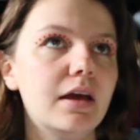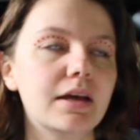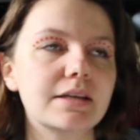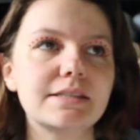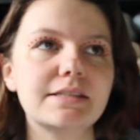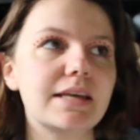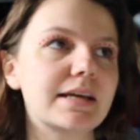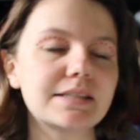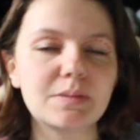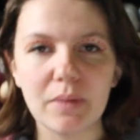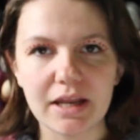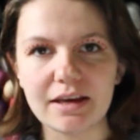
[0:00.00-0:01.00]

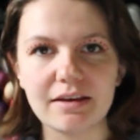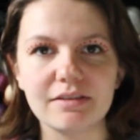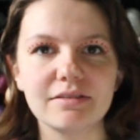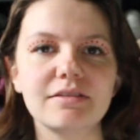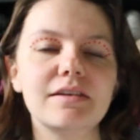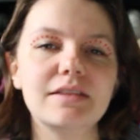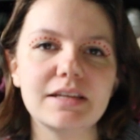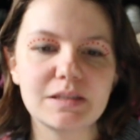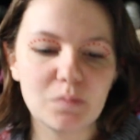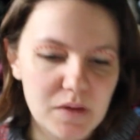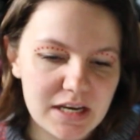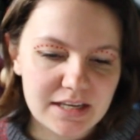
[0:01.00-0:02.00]
6 minis in
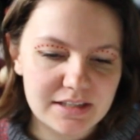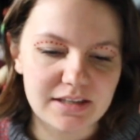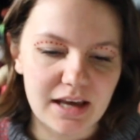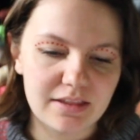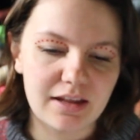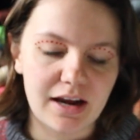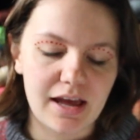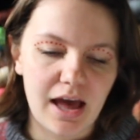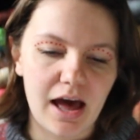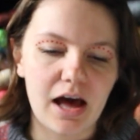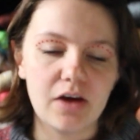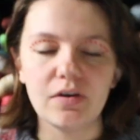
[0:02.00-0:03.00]
this mini set that I
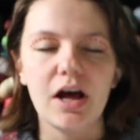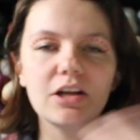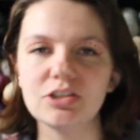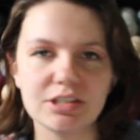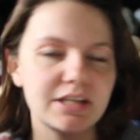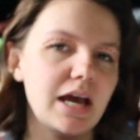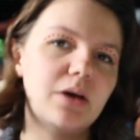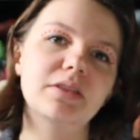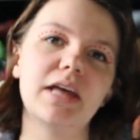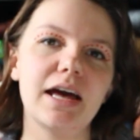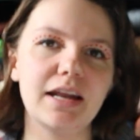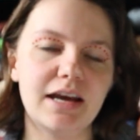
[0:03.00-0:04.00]
have. I'll just count
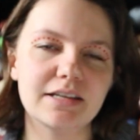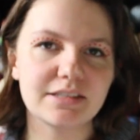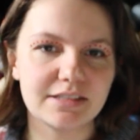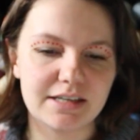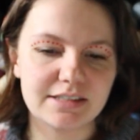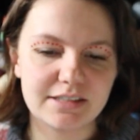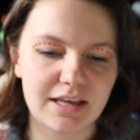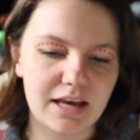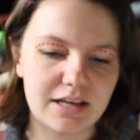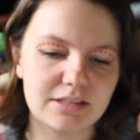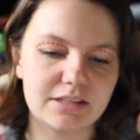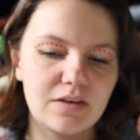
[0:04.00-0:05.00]
that as 6
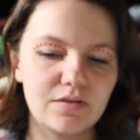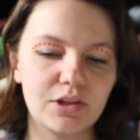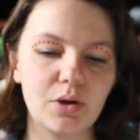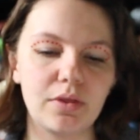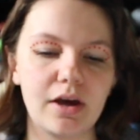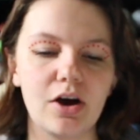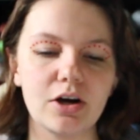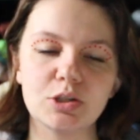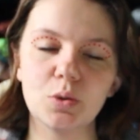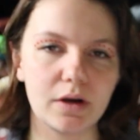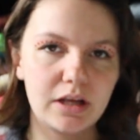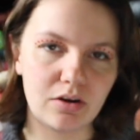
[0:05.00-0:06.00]
skeins, even though they are
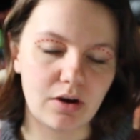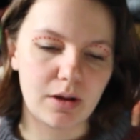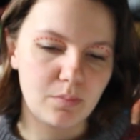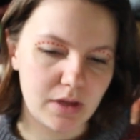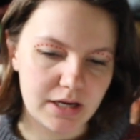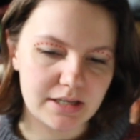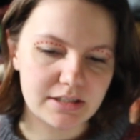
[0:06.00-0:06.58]
20-gram mini